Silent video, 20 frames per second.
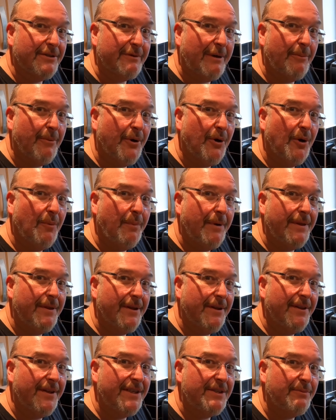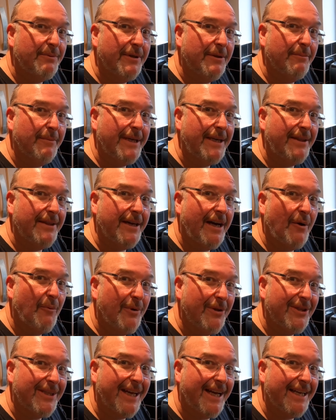So I'm hoping that this will mean that I
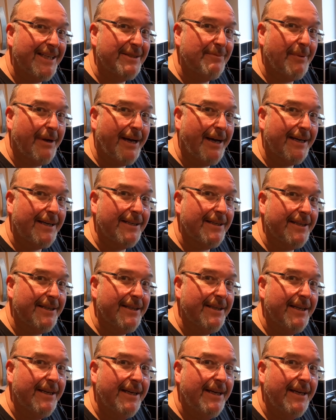will get a sparkling